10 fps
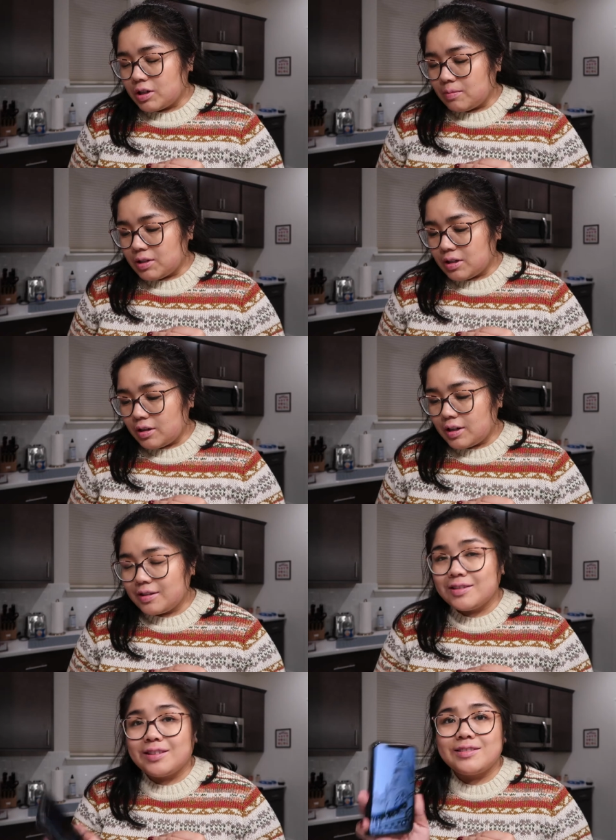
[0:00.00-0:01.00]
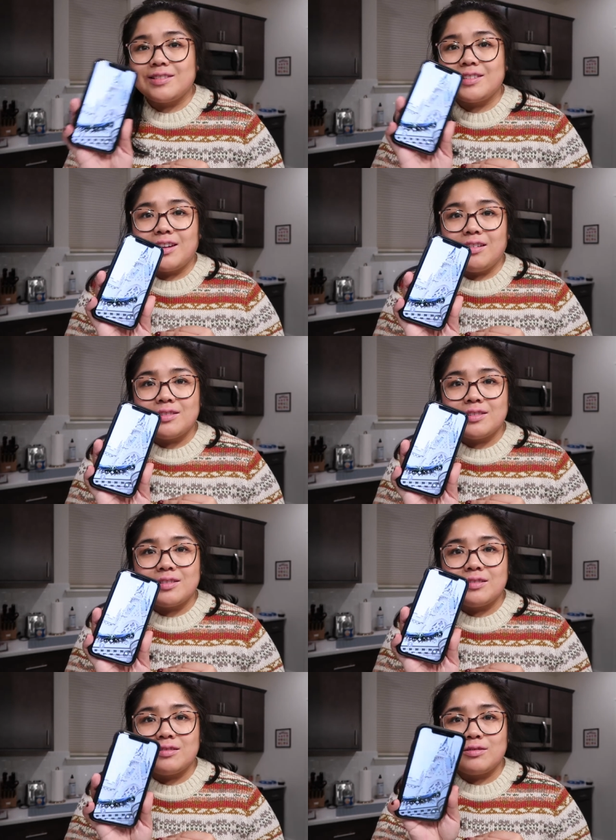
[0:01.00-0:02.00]
time is it? It's six
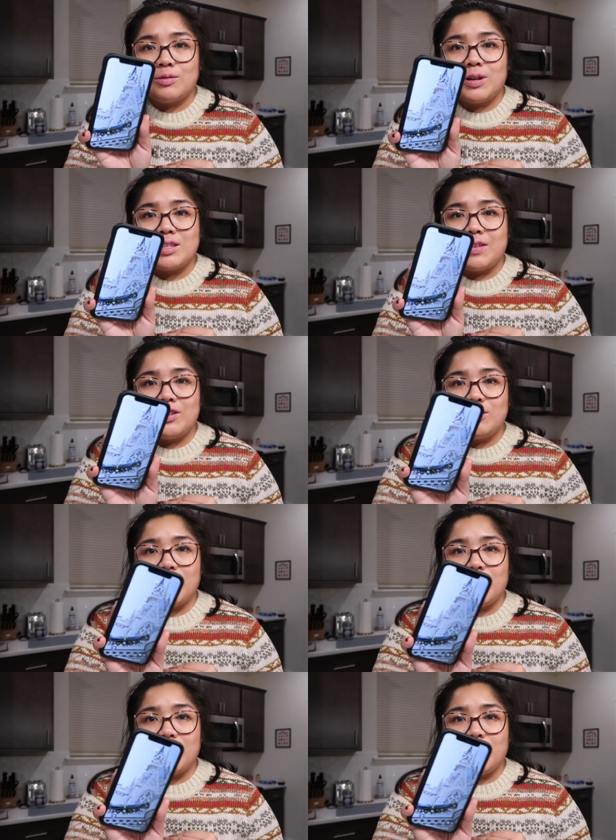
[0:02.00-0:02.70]
twenty-seven.